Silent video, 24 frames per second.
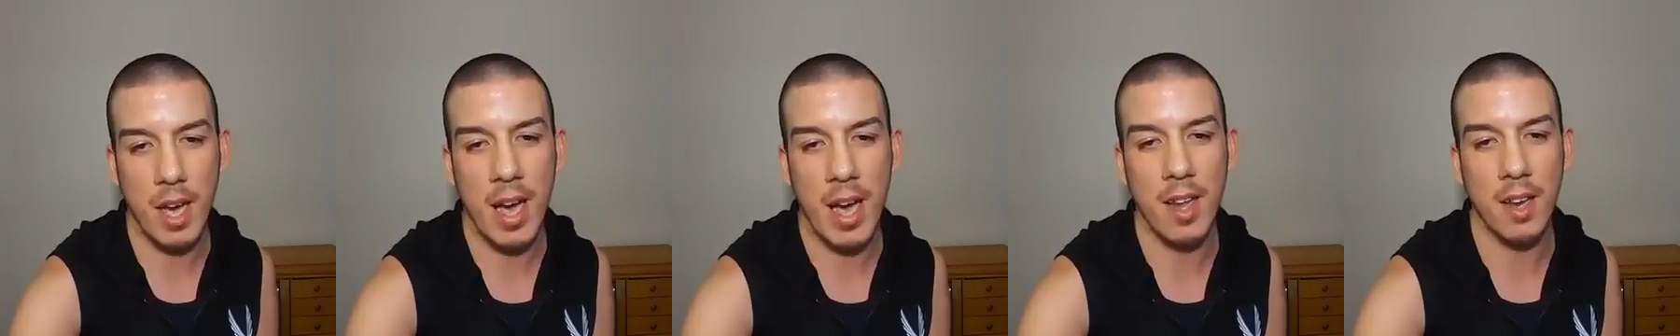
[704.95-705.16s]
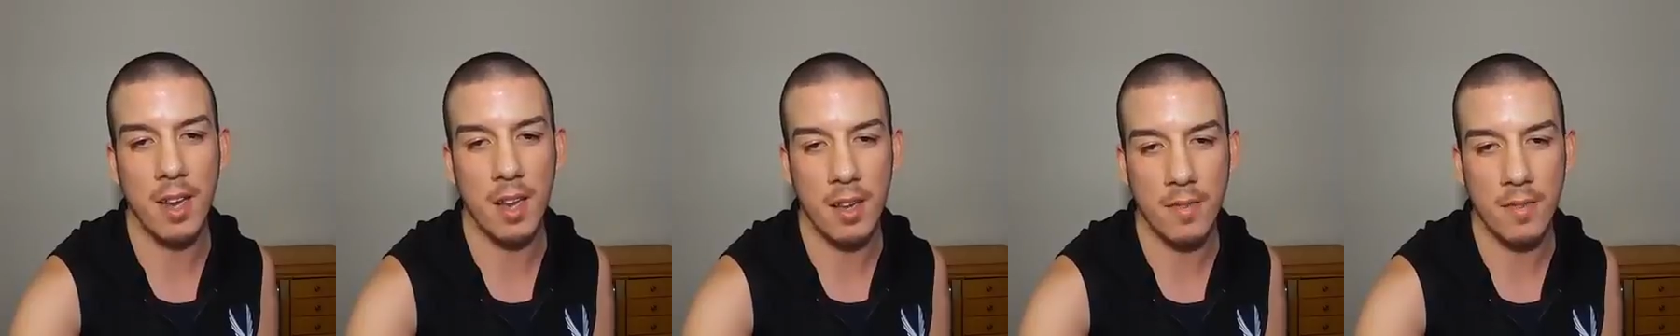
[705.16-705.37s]

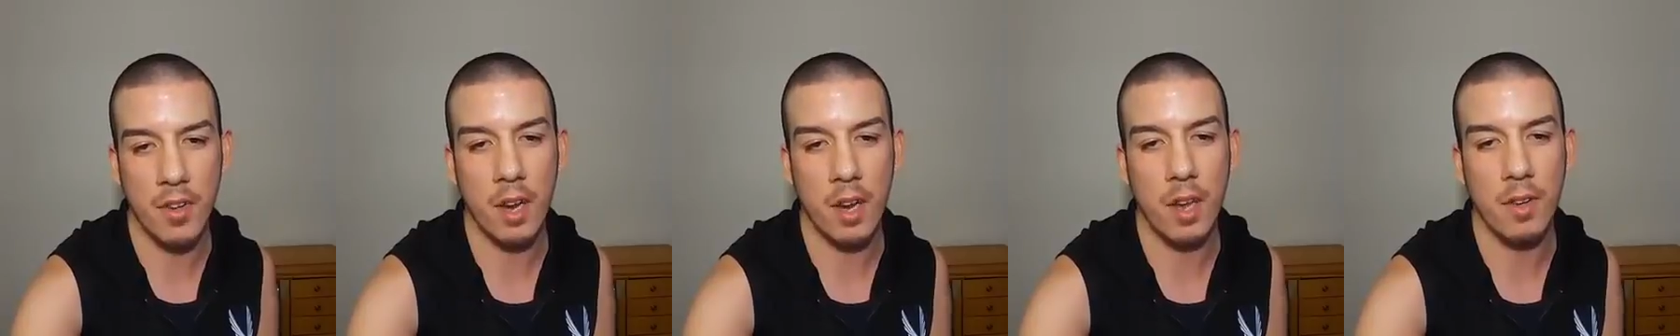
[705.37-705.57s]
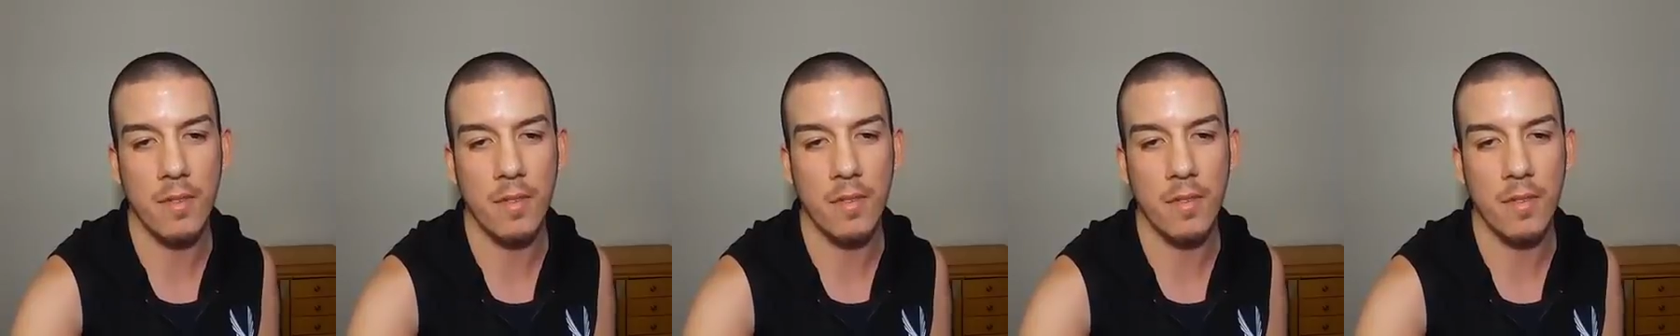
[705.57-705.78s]
I love you,
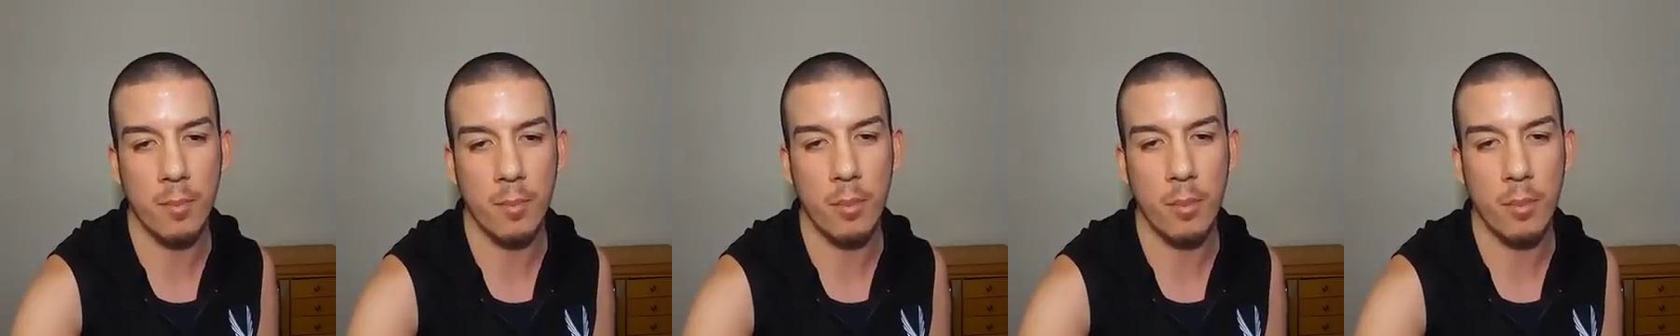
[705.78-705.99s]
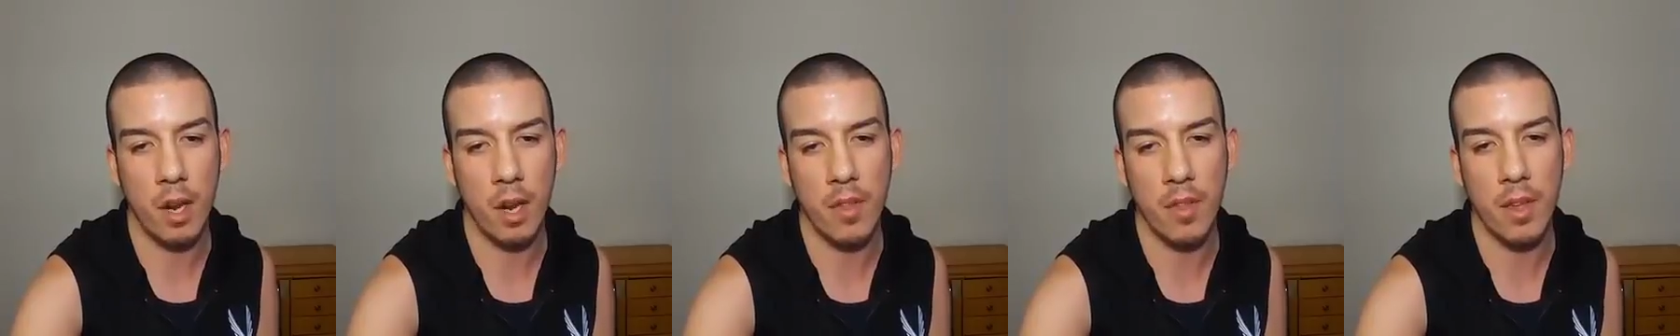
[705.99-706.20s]
and I'm very
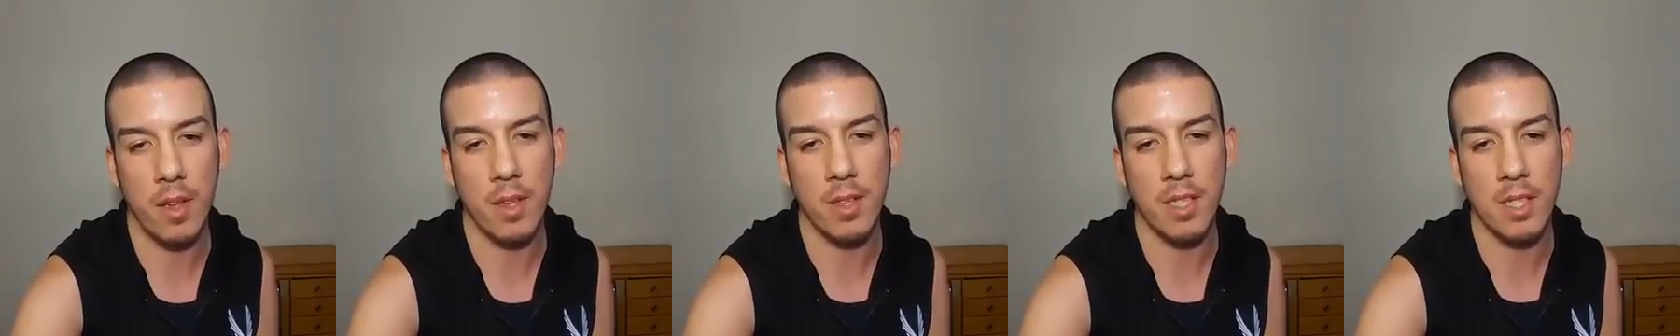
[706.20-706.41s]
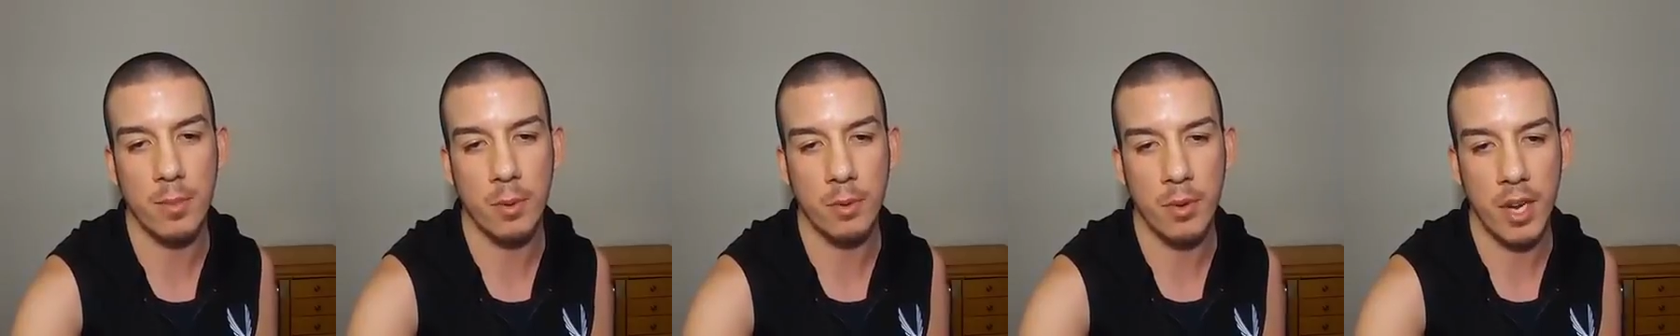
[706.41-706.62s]
proud of the
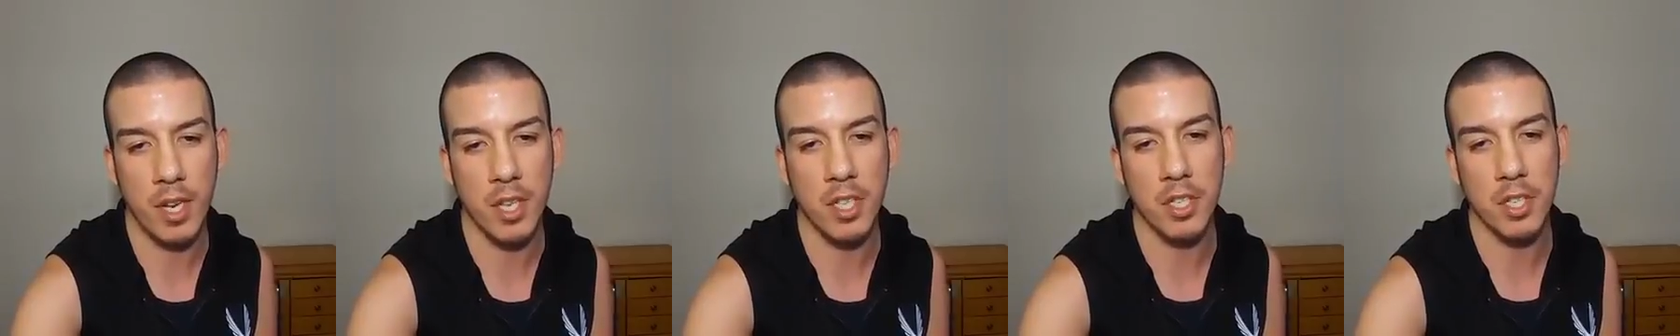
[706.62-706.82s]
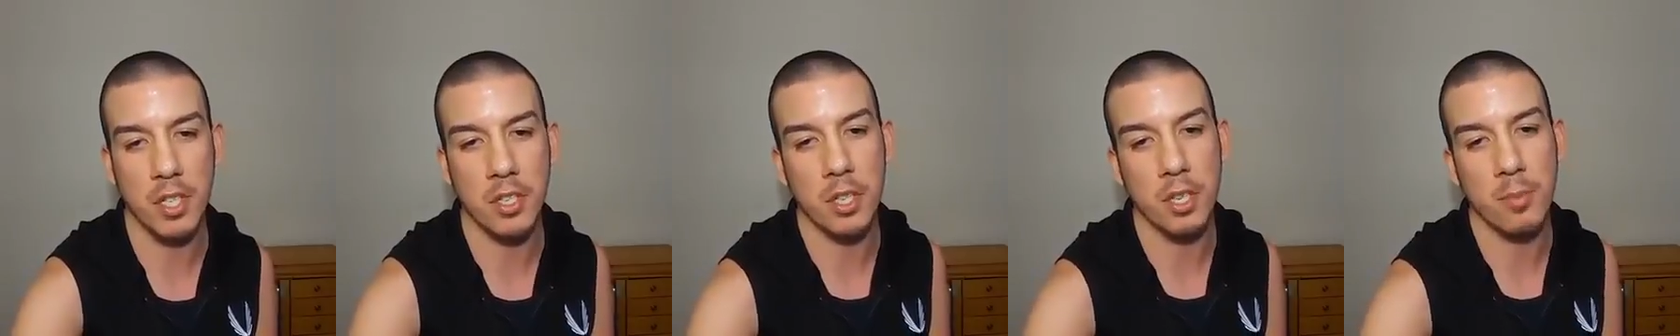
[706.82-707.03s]

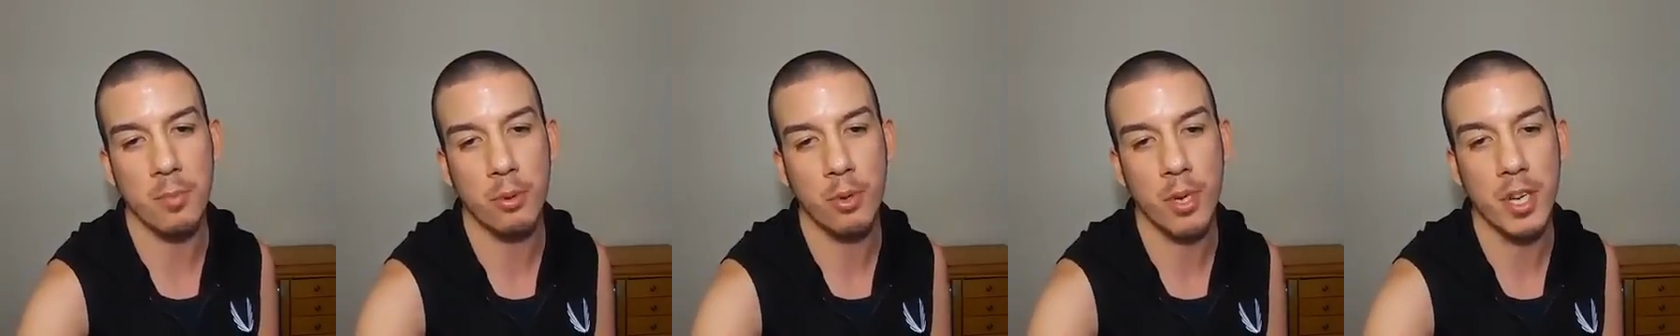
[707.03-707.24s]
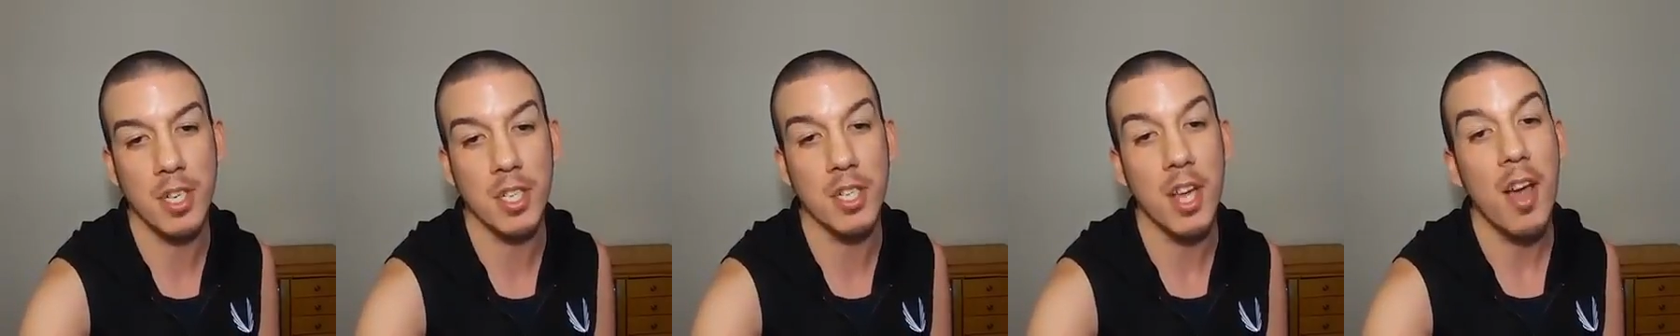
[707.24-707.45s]
inspiration you
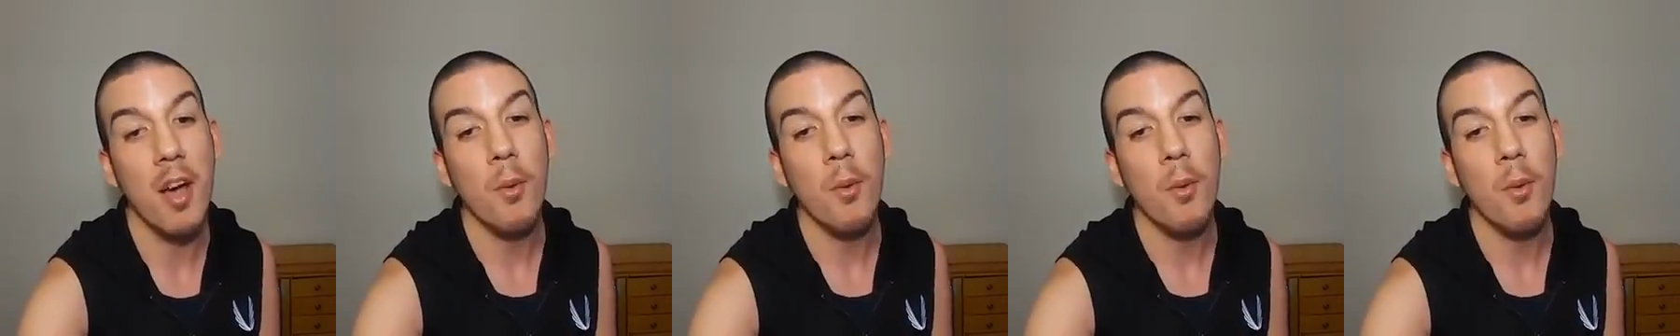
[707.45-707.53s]
preach.